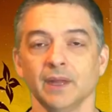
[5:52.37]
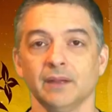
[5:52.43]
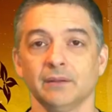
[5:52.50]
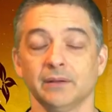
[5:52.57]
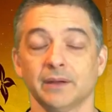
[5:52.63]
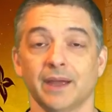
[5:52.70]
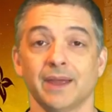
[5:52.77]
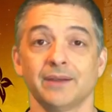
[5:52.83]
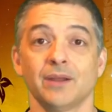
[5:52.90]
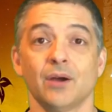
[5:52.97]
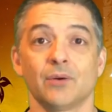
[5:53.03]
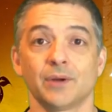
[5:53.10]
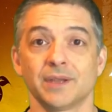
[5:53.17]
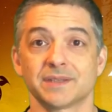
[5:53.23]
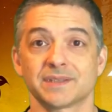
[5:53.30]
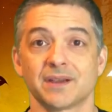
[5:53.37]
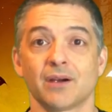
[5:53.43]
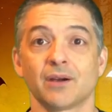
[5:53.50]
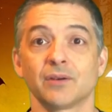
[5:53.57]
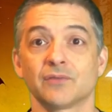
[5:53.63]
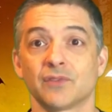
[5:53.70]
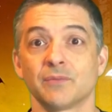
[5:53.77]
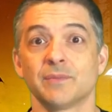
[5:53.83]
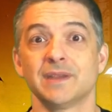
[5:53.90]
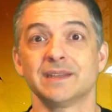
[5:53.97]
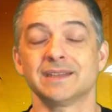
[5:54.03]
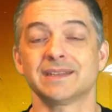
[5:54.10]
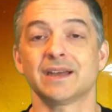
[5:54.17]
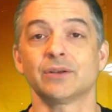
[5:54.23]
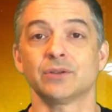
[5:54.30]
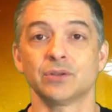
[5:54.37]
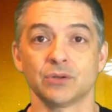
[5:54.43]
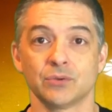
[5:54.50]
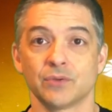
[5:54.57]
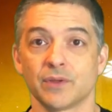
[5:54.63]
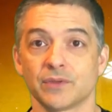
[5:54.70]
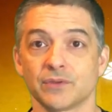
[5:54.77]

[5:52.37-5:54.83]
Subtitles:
Look, I know it's hard for me to tell you that